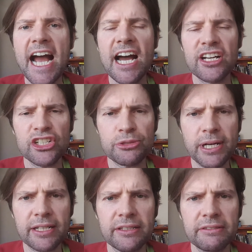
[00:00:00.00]

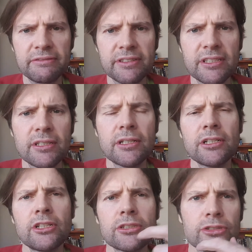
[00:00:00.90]
unattractive.
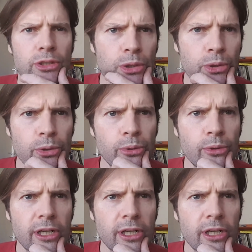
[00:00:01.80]
So